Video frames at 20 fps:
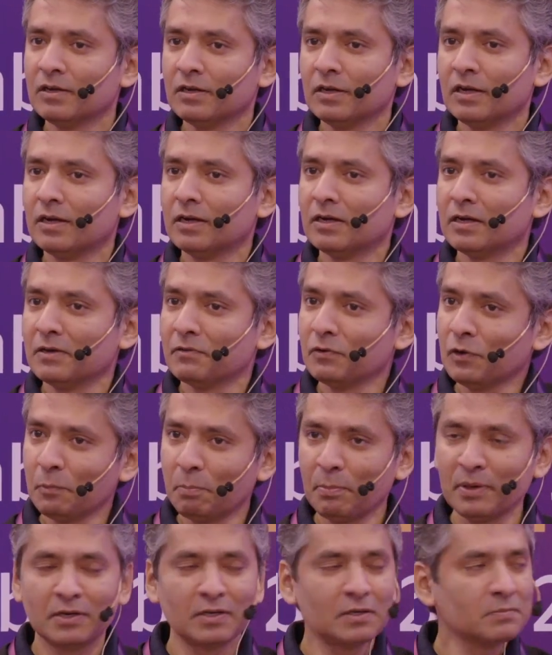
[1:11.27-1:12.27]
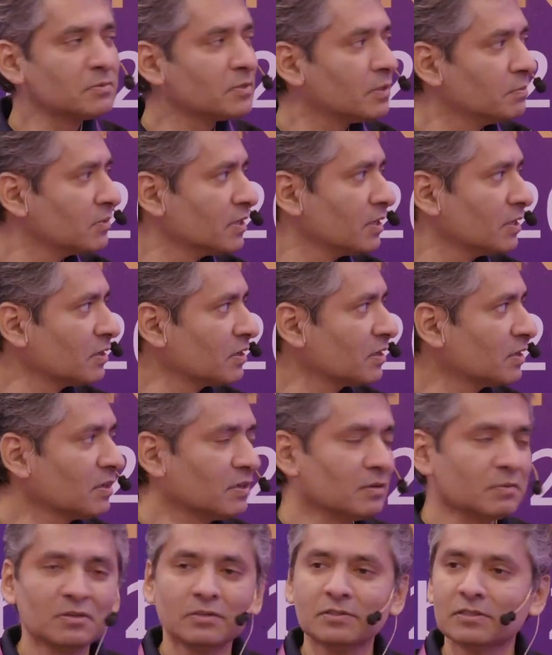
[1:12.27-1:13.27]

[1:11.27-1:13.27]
I've not picked up something